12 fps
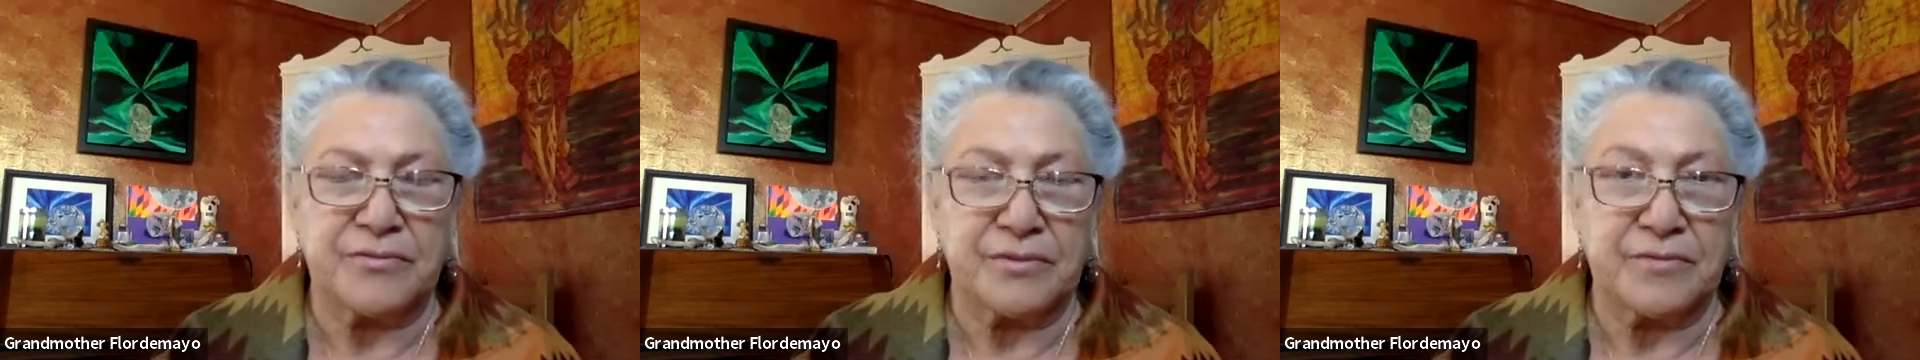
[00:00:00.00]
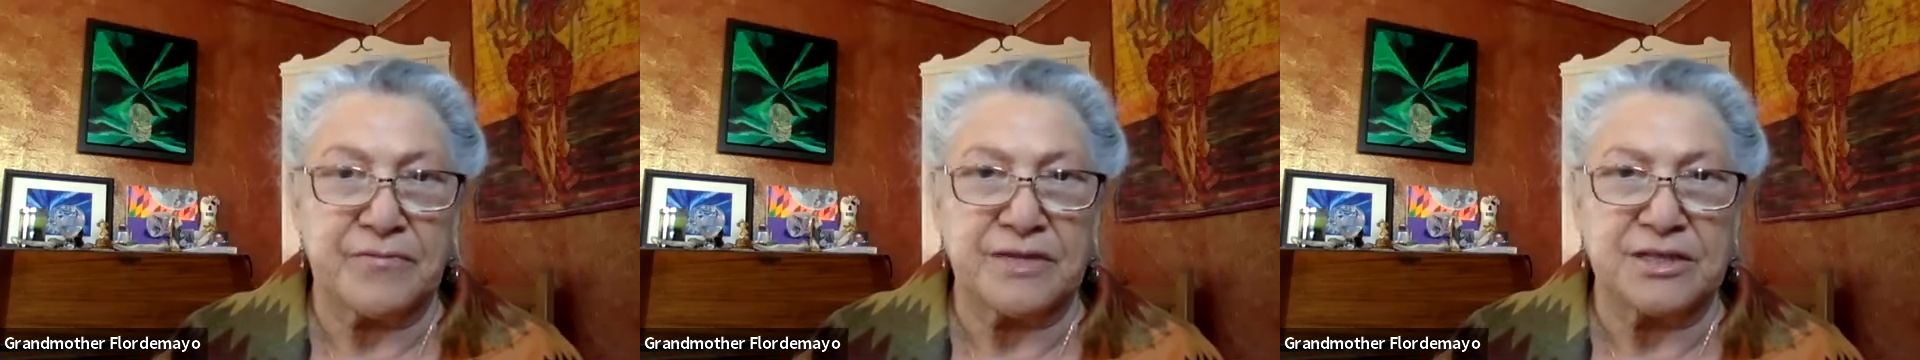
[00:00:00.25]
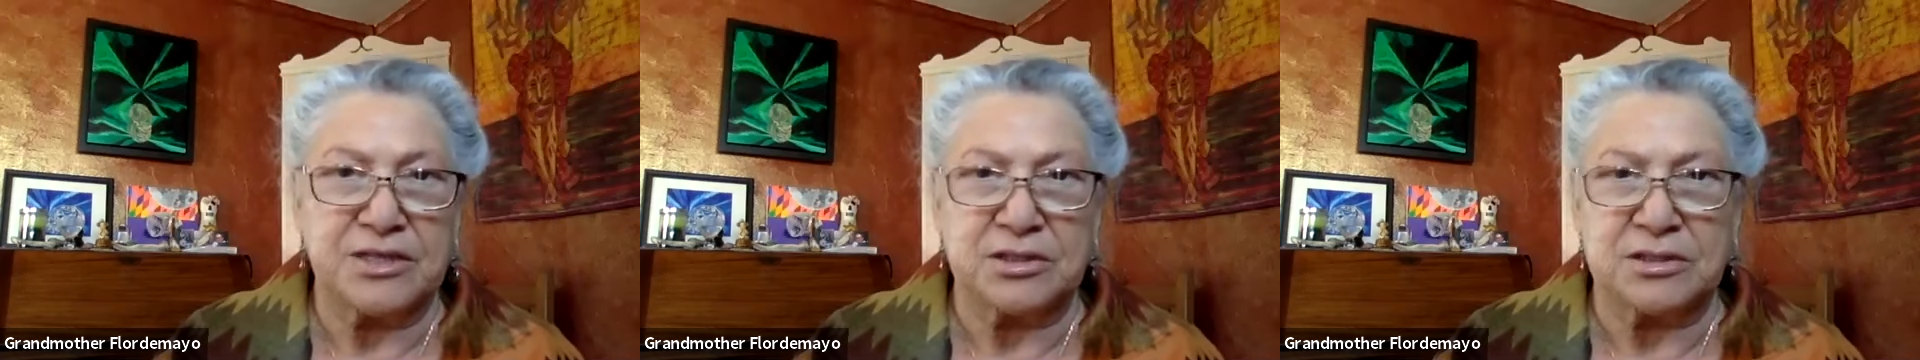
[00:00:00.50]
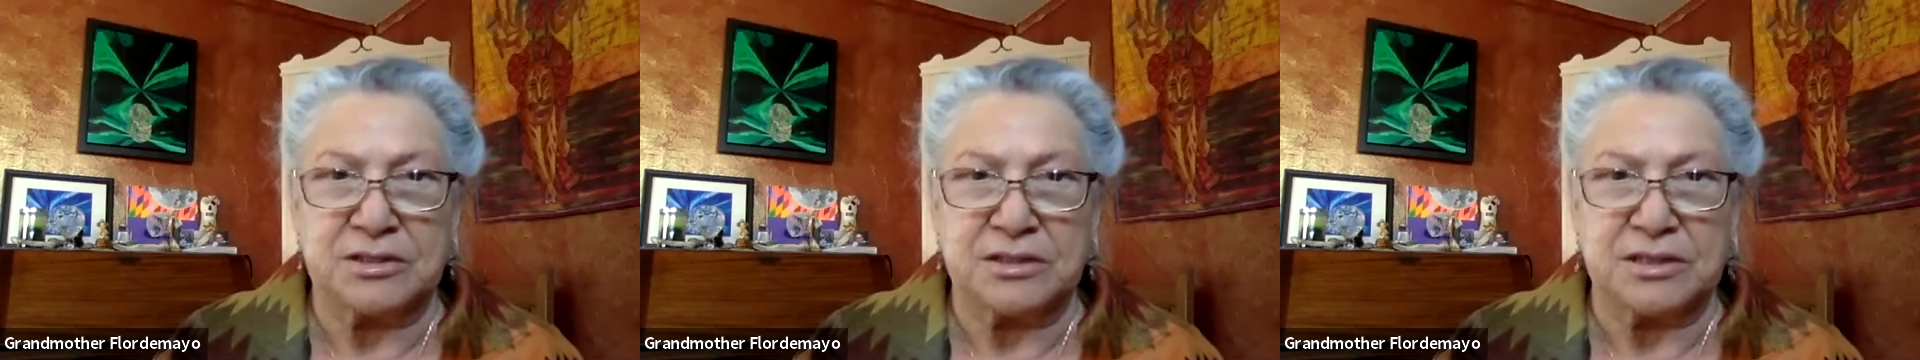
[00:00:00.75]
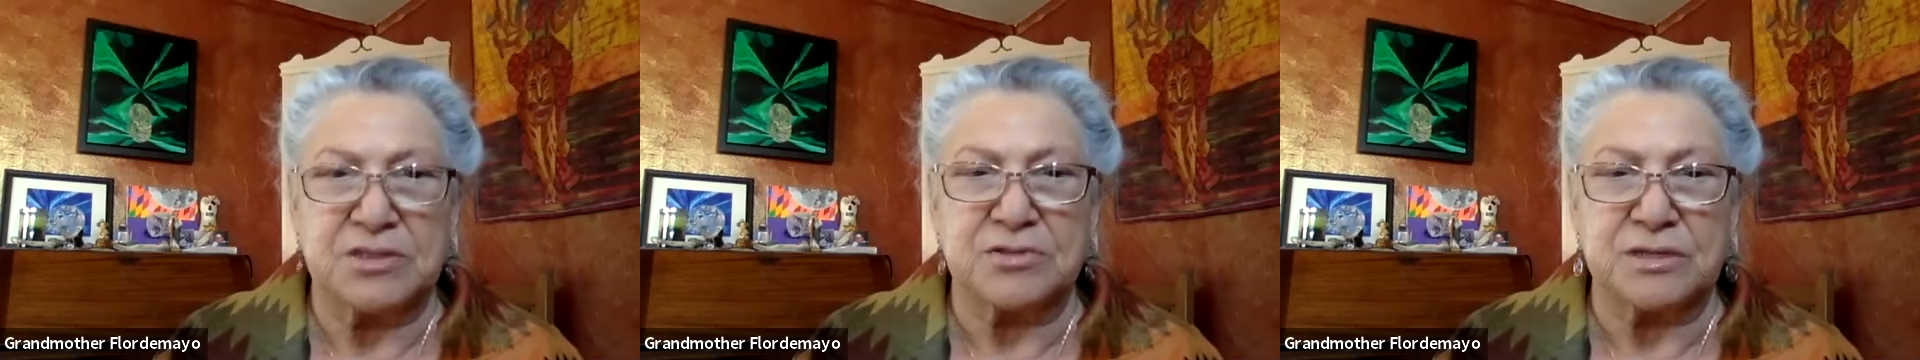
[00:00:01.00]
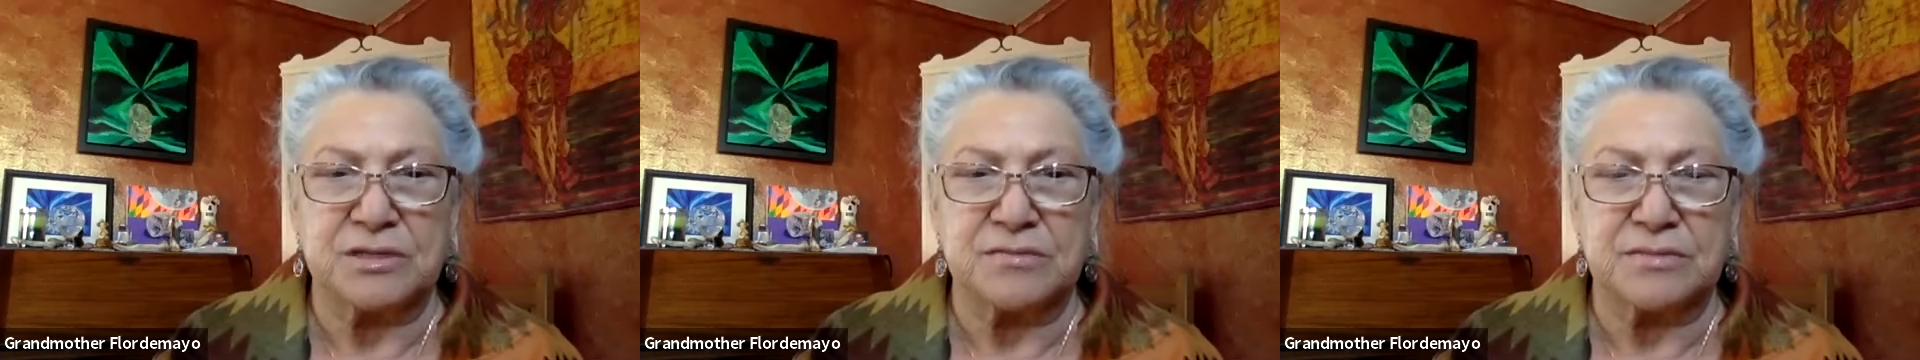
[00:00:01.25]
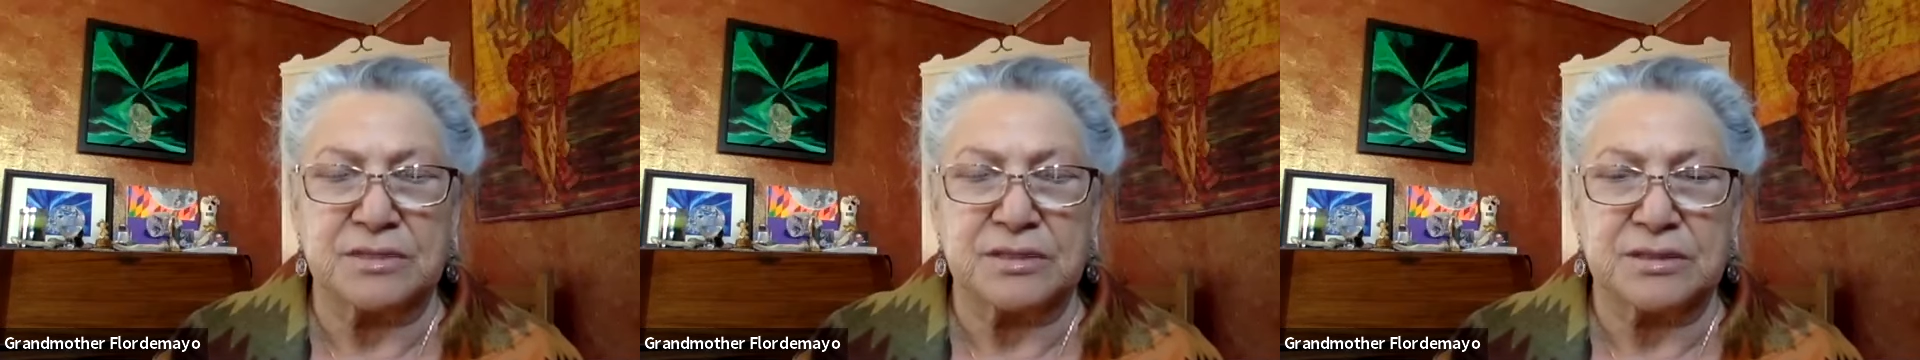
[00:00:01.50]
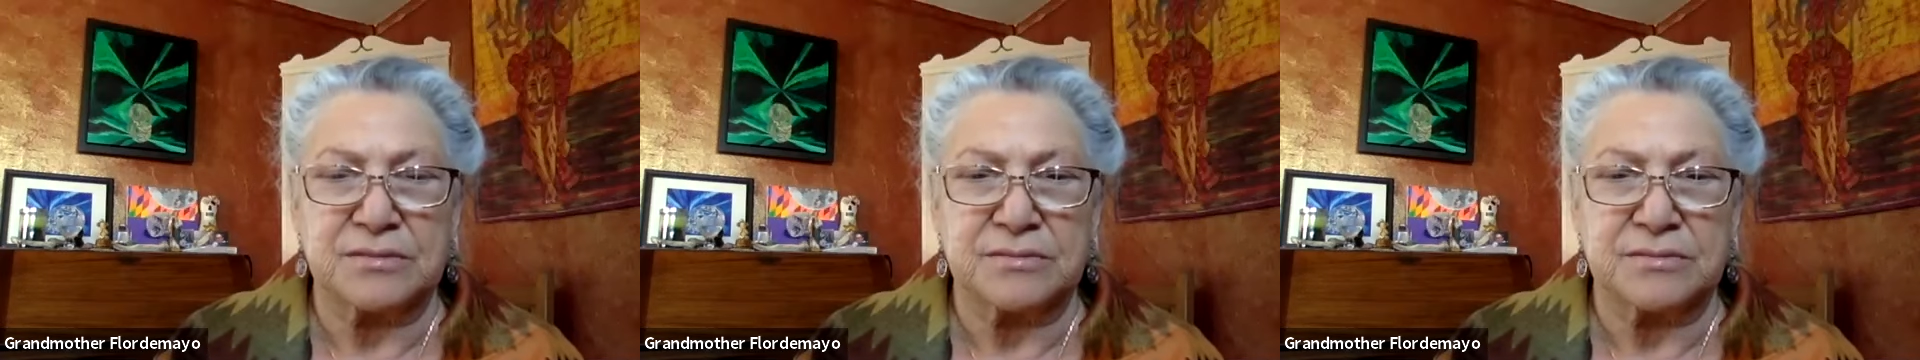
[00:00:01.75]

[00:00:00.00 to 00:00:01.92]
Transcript: the visions and dreams.